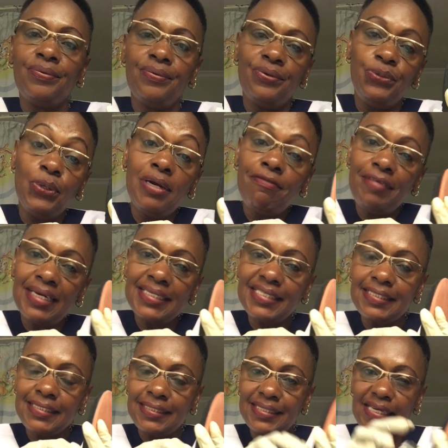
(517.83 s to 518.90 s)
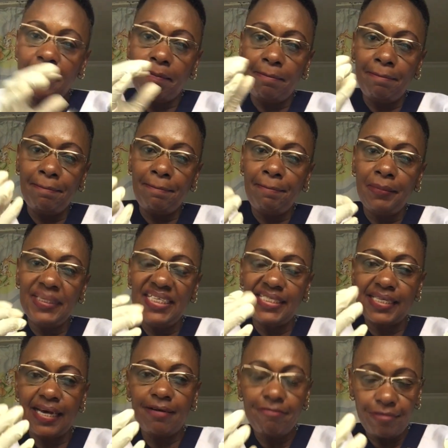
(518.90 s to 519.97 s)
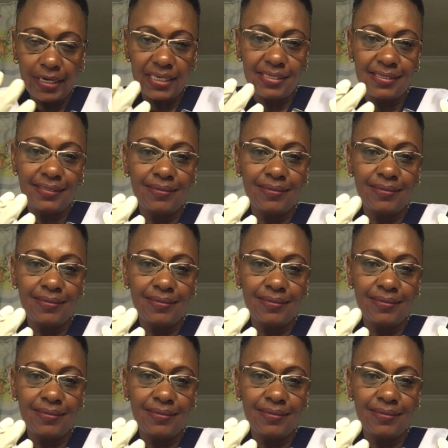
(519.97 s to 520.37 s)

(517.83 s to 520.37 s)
You will feel some discomfort,